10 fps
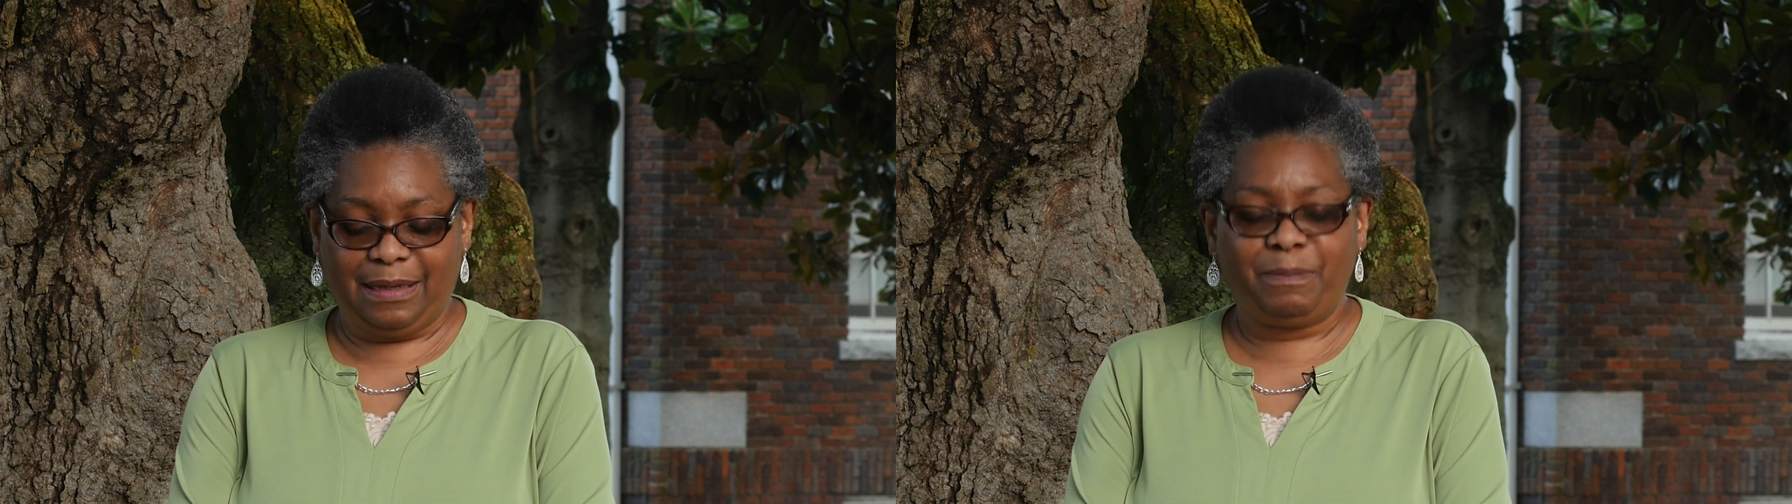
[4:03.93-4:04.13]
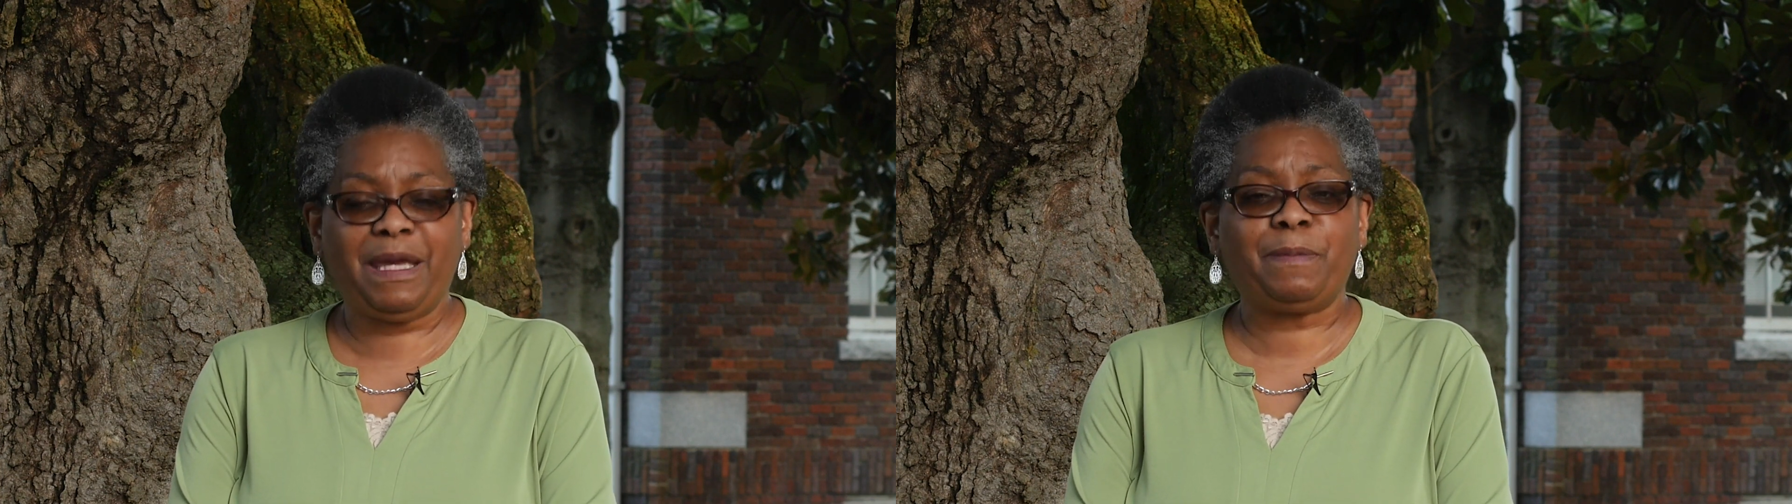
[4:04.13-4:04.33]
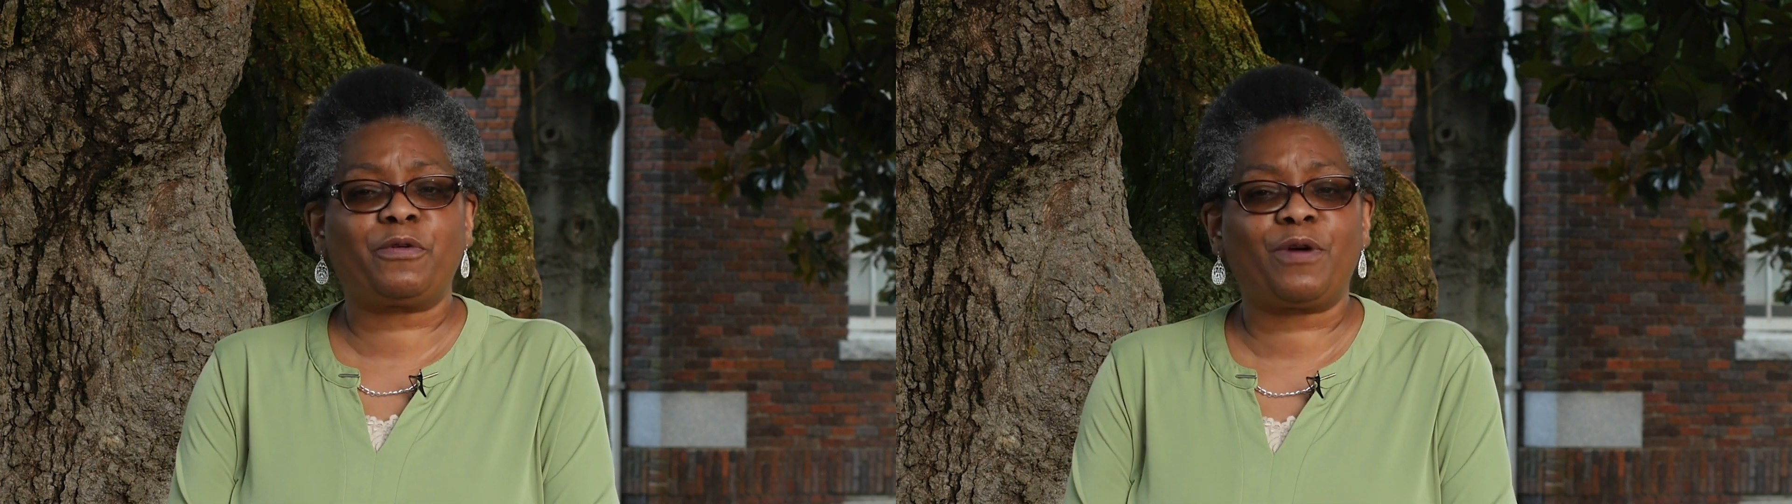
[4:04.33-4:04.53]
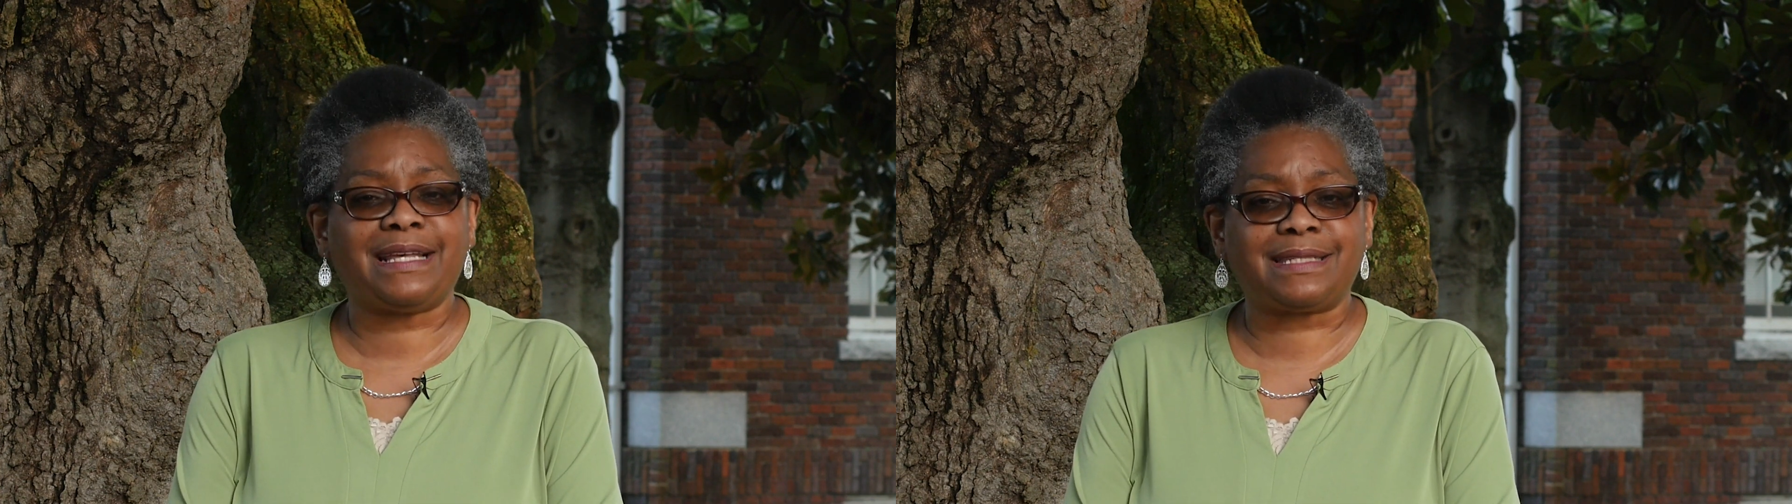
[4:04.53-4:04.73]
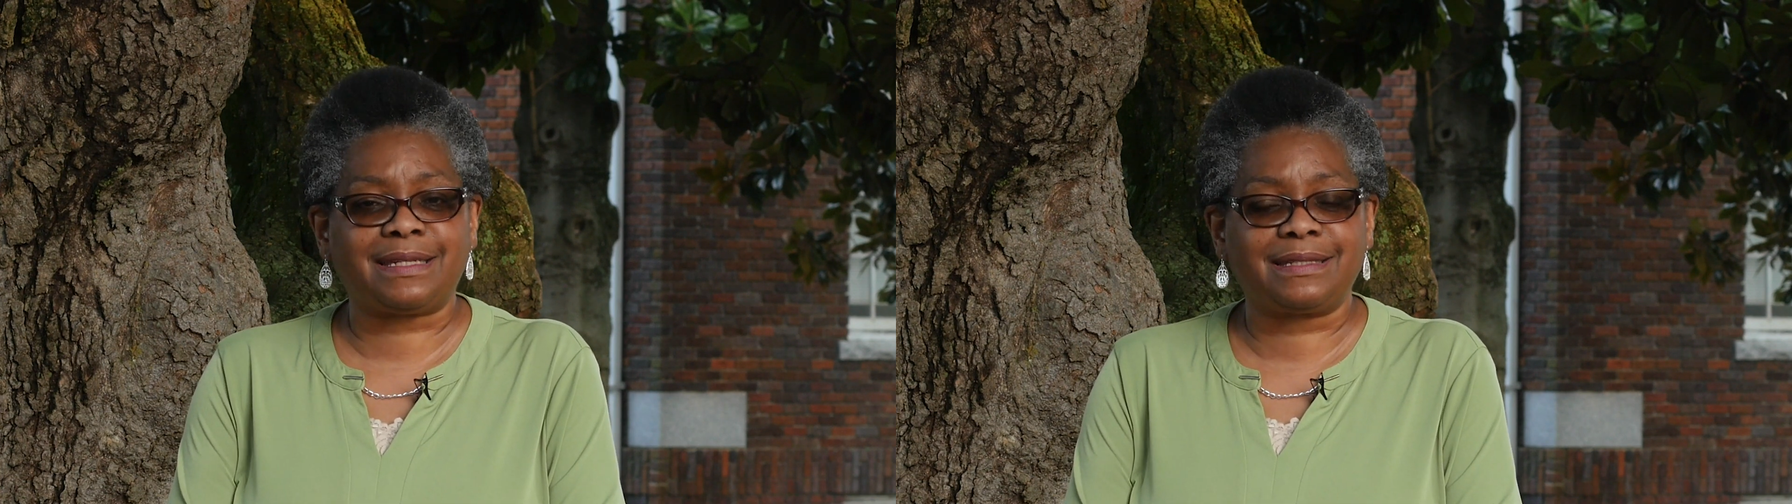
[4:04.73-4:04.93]
Be
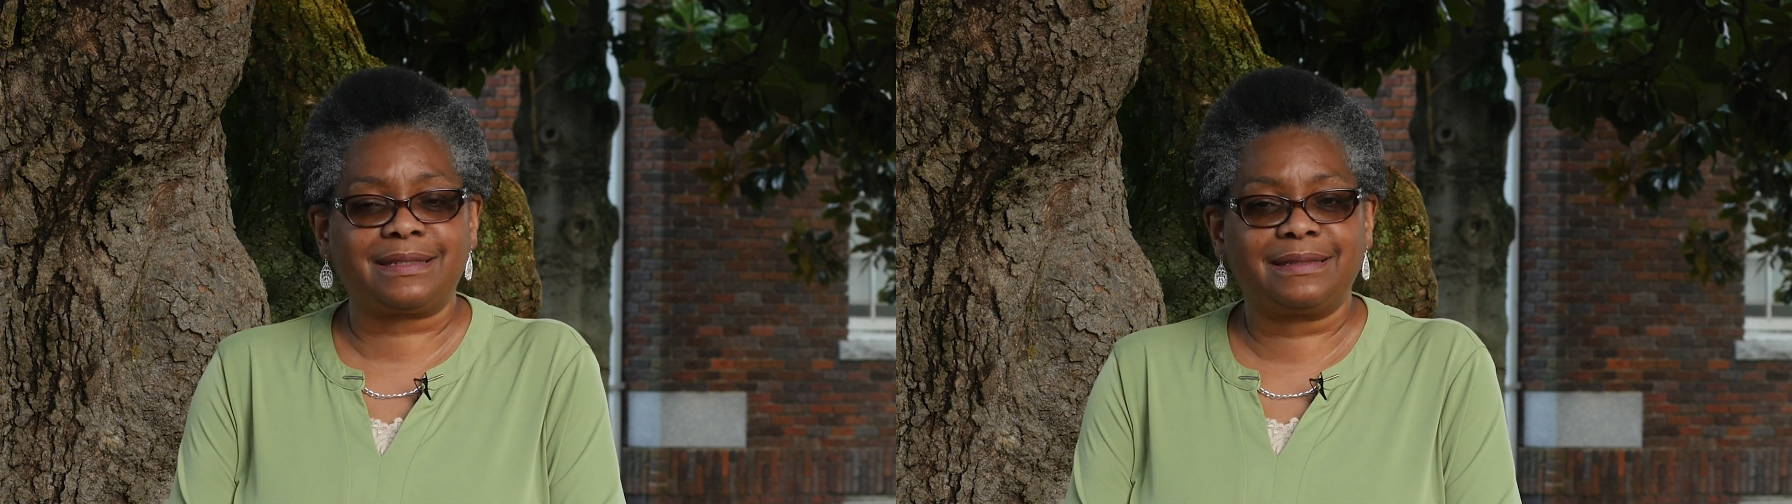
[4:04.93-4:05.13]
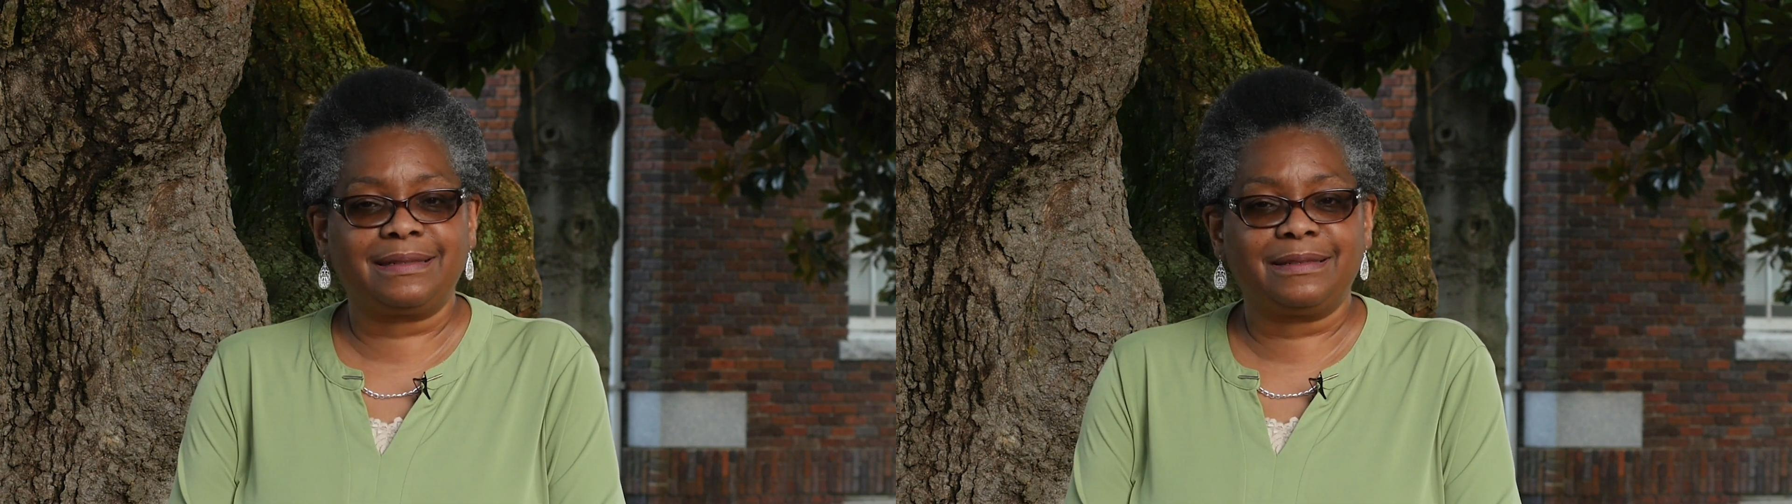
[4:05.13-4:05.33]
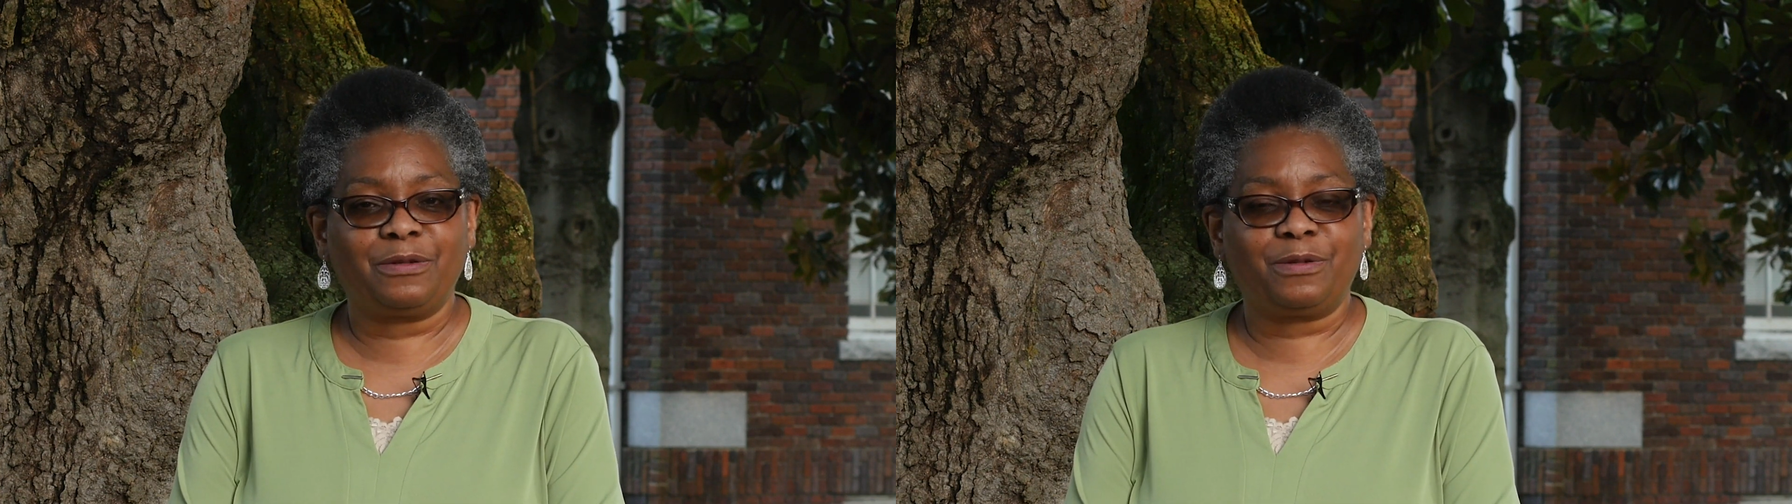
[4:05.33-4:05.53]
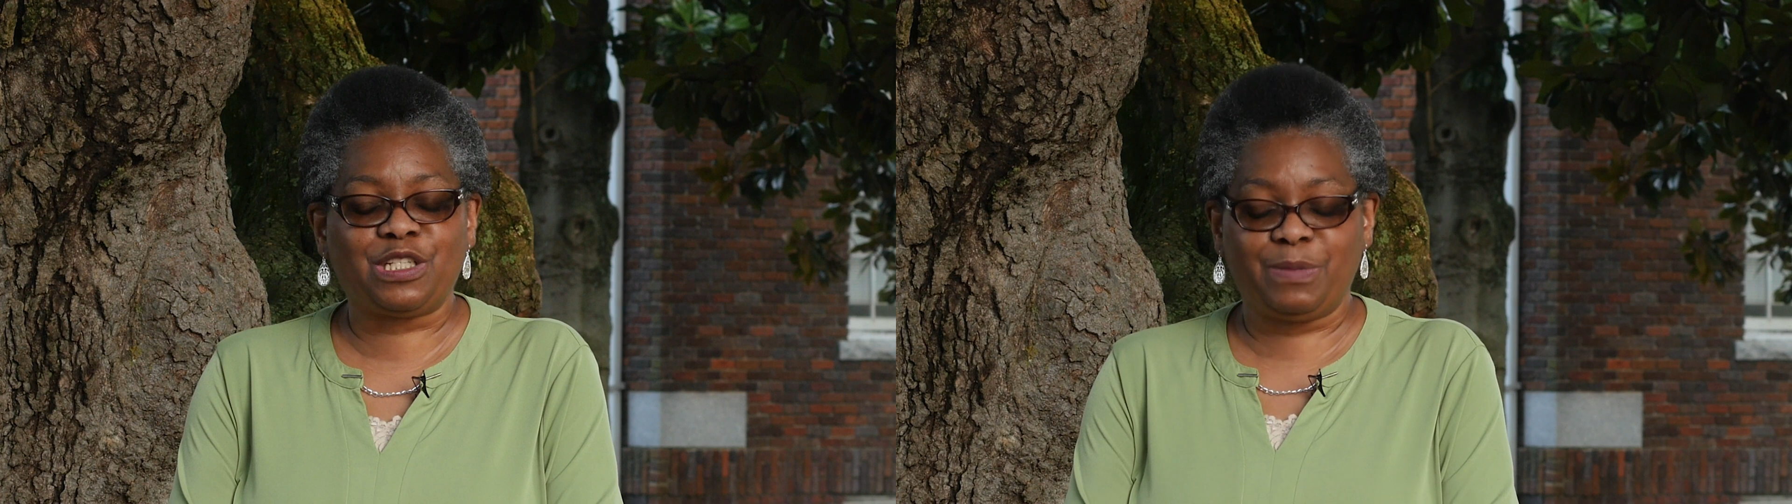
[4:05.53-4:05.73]
present, which